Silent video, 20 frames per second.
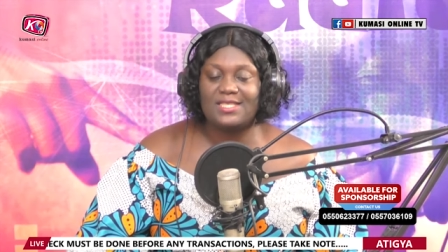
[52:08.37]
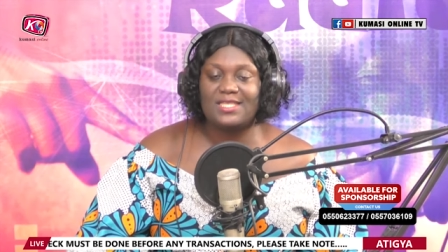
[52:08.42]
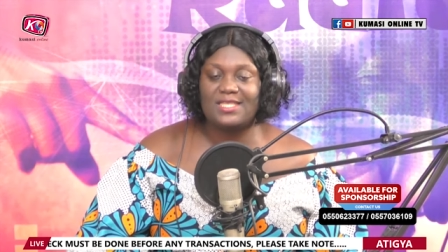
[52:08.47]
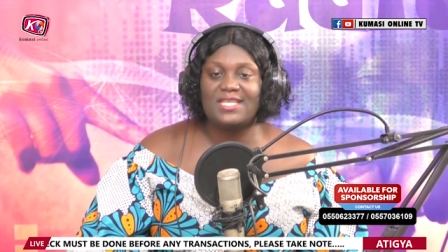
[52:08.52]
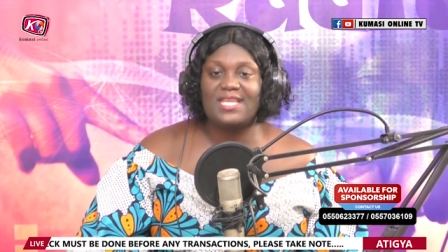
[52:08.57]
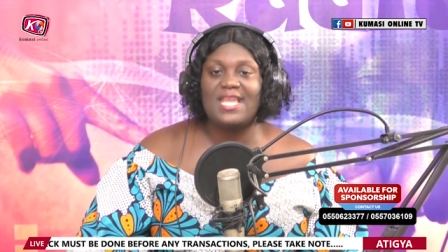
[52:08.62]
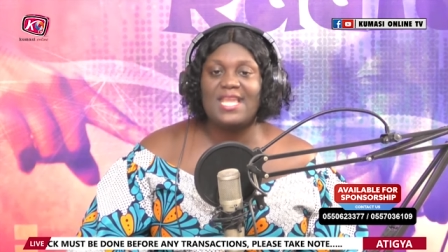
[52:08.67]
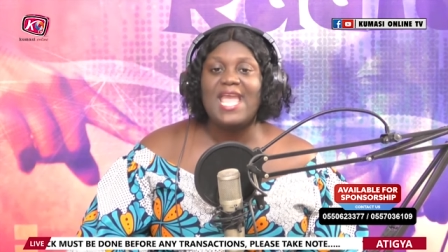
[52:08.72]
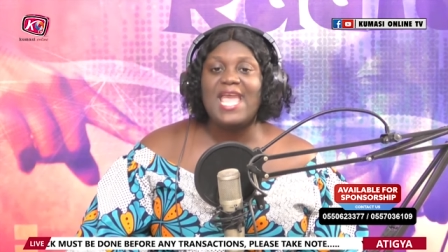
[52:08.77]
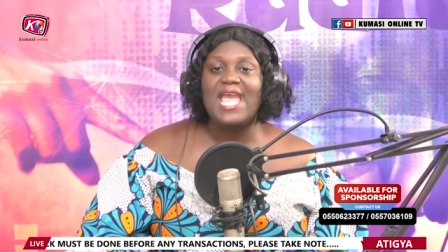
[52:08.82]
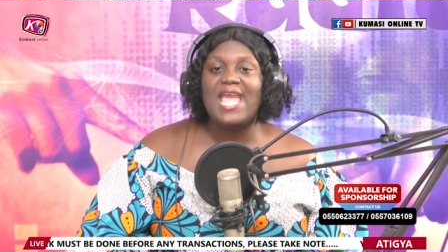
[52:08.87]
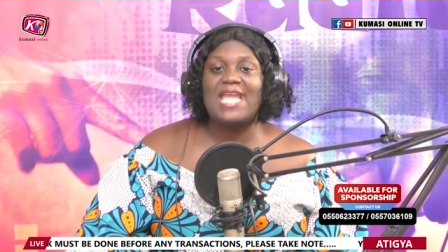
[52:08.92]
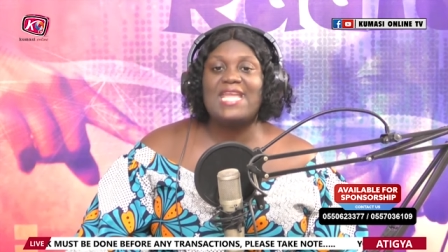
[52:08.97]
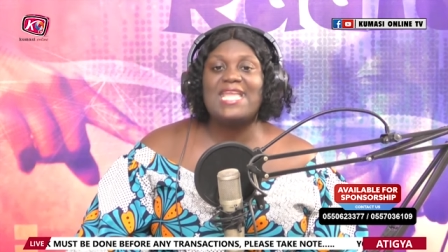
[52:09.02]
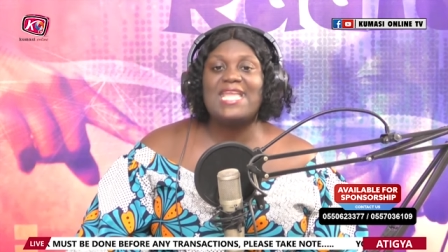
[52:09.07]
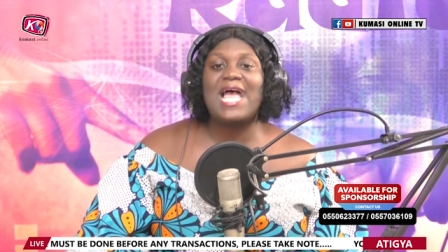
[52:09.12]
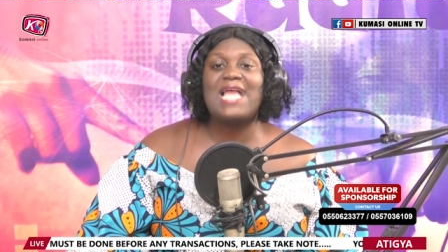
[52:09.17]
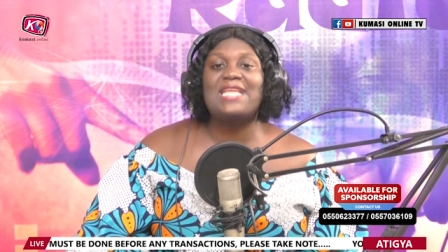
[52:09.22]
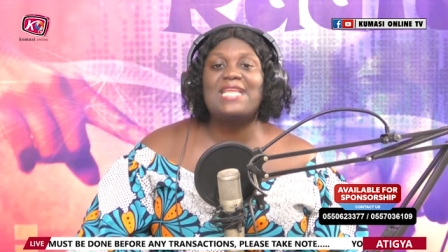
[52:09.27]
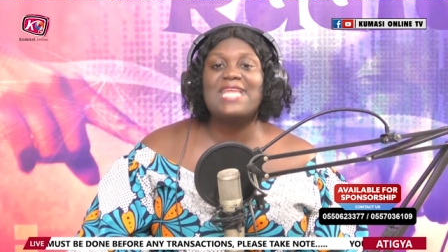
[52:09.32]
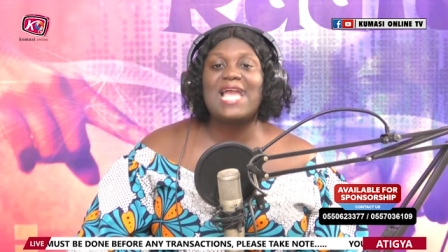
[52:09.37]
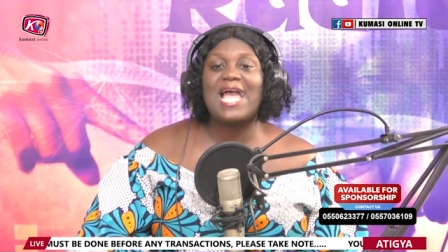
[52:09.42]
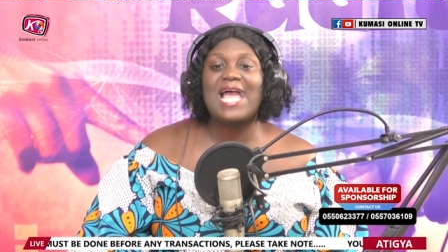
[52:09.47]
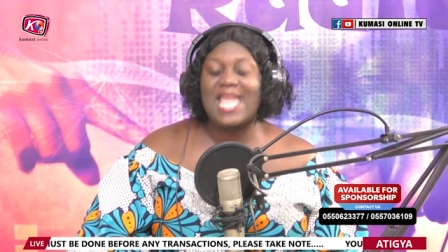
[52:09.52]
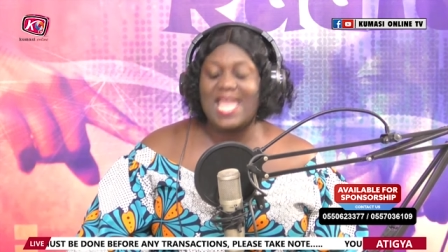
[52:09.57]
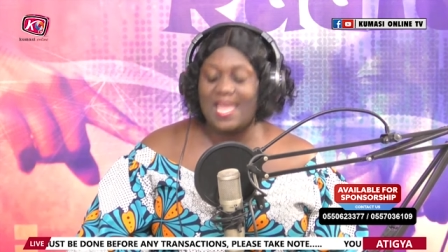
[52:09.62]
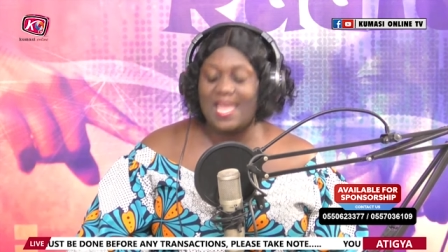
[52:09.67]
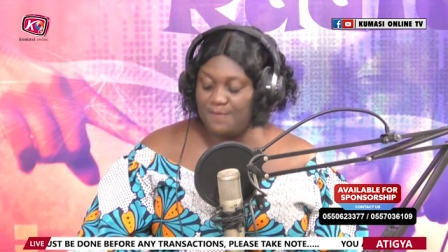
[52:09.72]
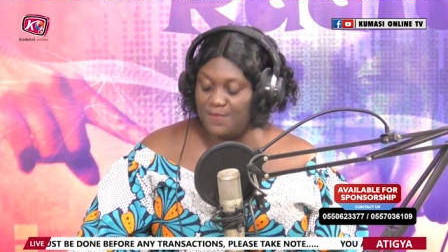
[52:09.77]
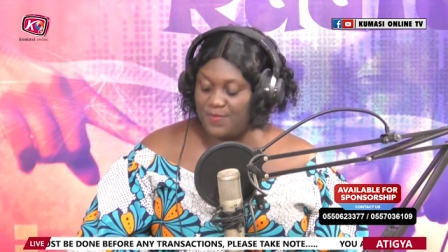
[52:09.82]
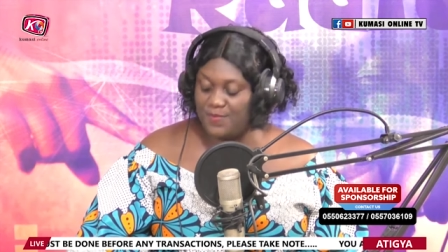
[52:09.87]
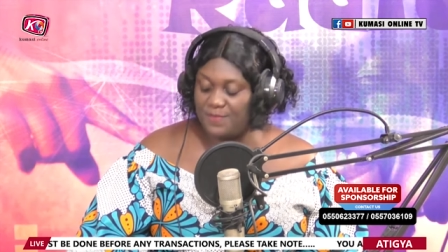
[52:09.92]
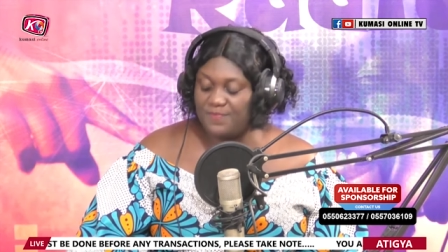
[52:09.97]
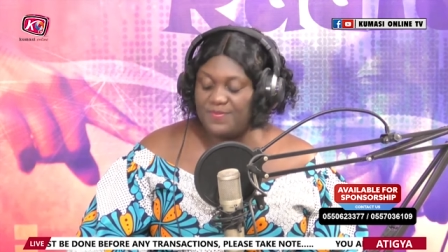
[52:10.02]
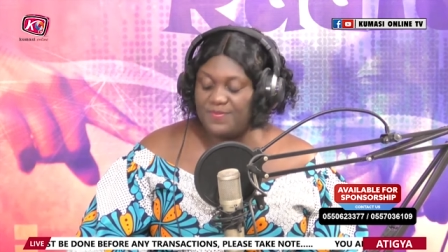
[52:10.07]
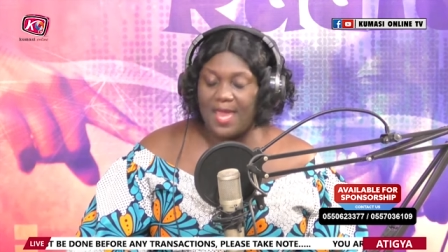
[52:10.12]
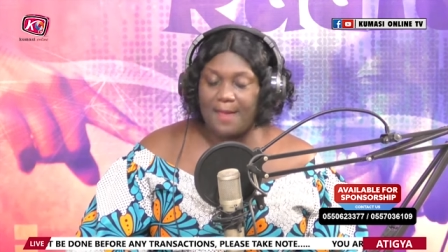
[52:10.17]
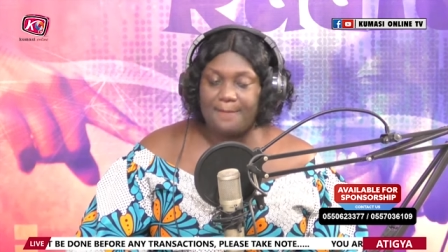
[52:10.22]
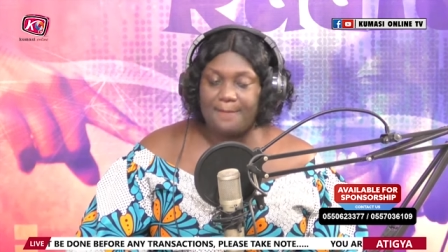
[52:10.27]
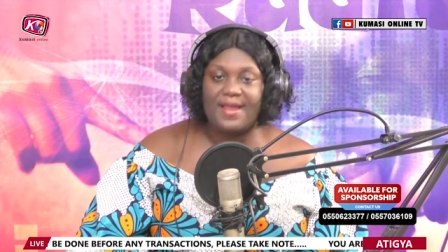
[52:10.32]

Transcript: dear MPP are